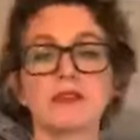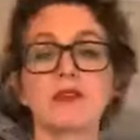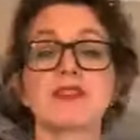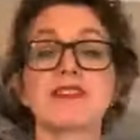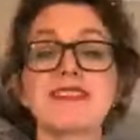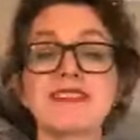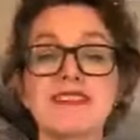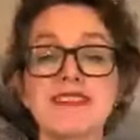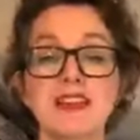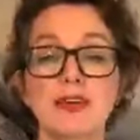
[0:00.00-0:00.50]
are
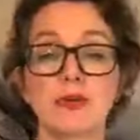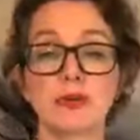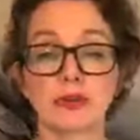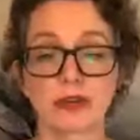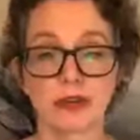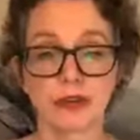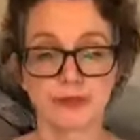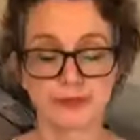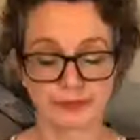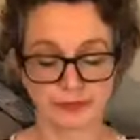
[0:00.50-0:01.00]
on
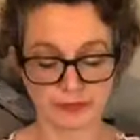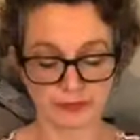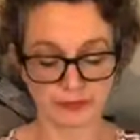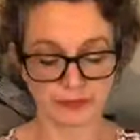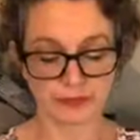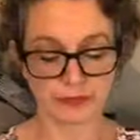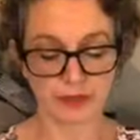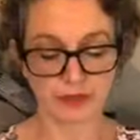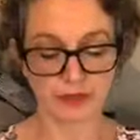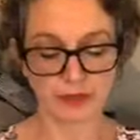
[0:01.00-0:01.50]
silk,
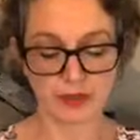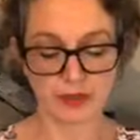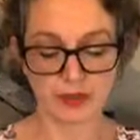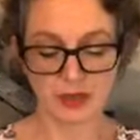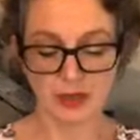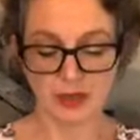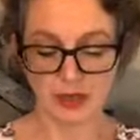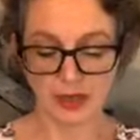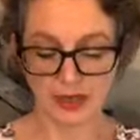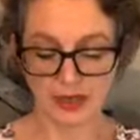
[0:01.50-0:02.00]

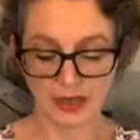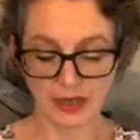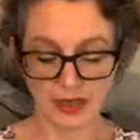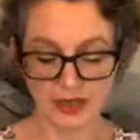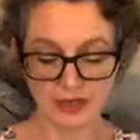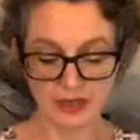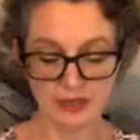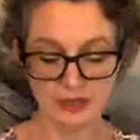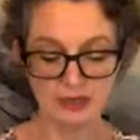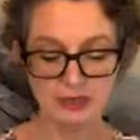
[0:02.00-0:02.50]

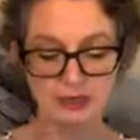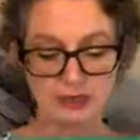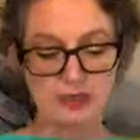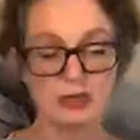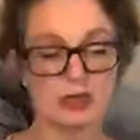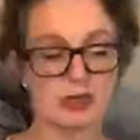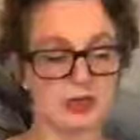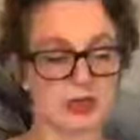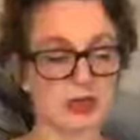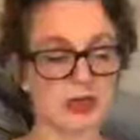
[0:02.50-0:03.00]
and
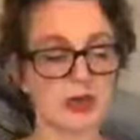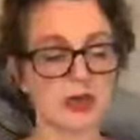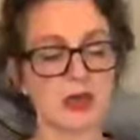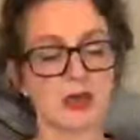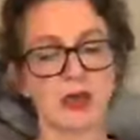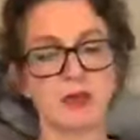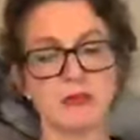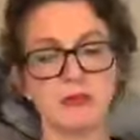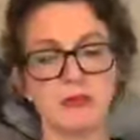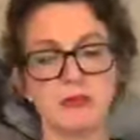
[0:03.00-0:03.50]

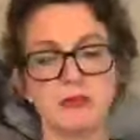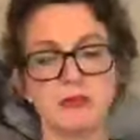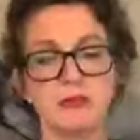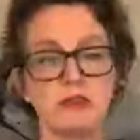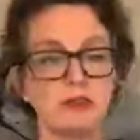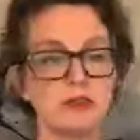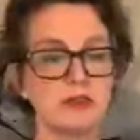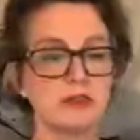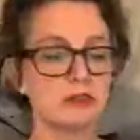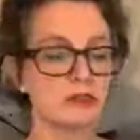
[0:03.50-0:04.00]

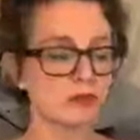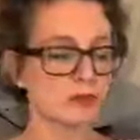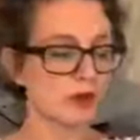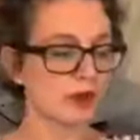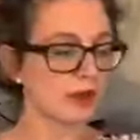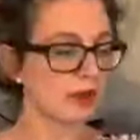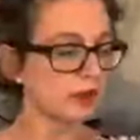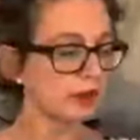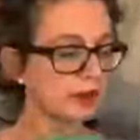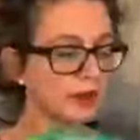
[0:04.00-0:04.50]
this
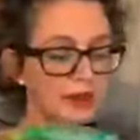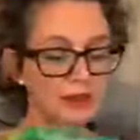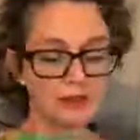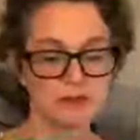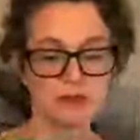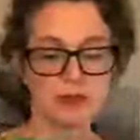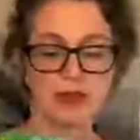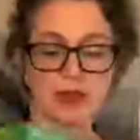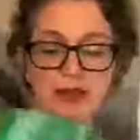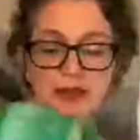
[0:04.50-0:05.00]
work is
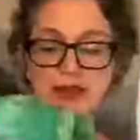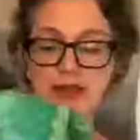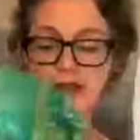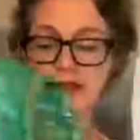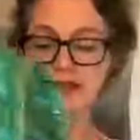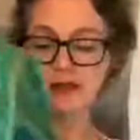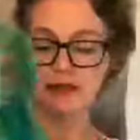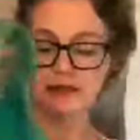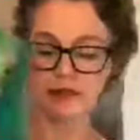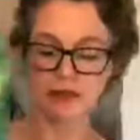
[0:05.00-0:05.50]
by
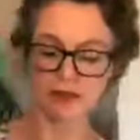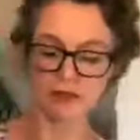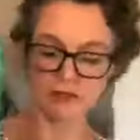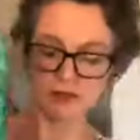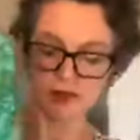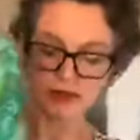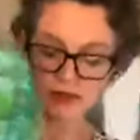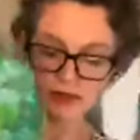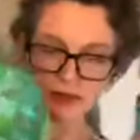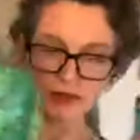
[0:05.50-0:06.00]
Linda
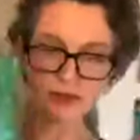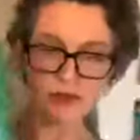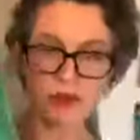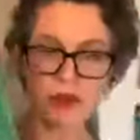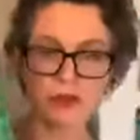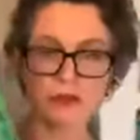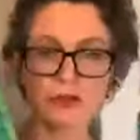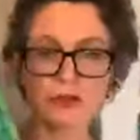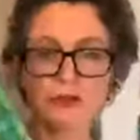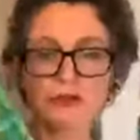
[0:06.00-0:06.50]

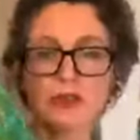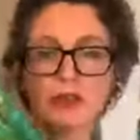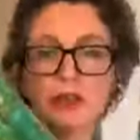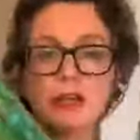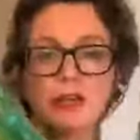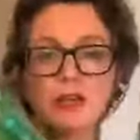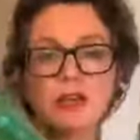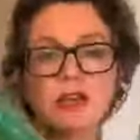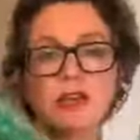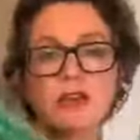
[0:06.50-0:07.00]
Stokes
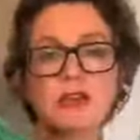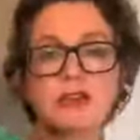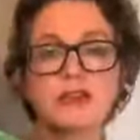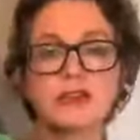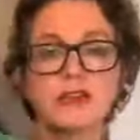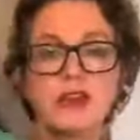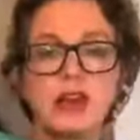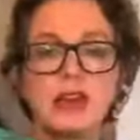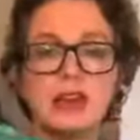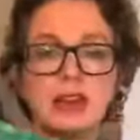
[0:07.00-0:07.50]
in
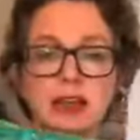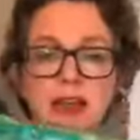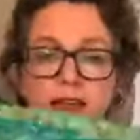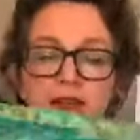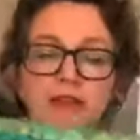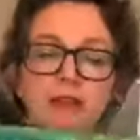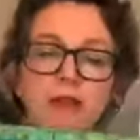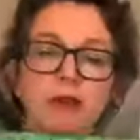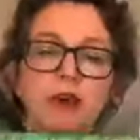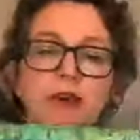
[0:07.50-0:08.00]
Australia,
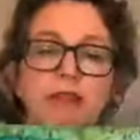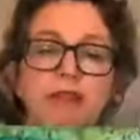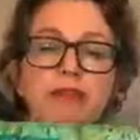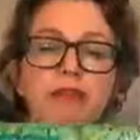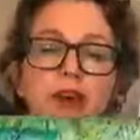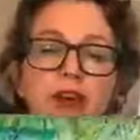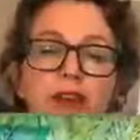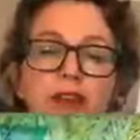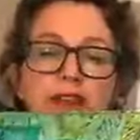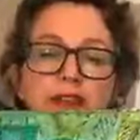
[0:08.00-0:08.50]
so our
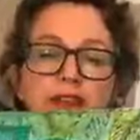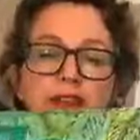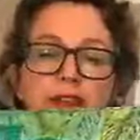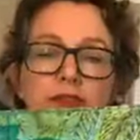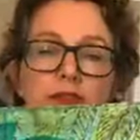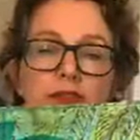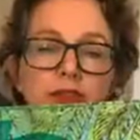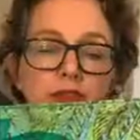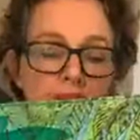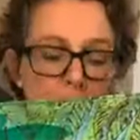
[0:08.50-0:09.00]
furthest
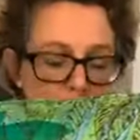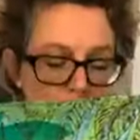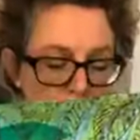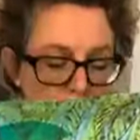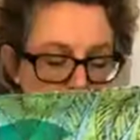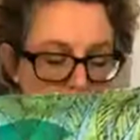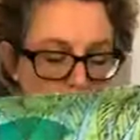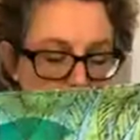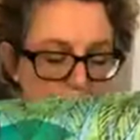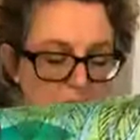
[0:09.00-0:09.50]

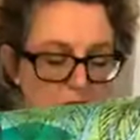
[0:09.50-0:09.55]
afield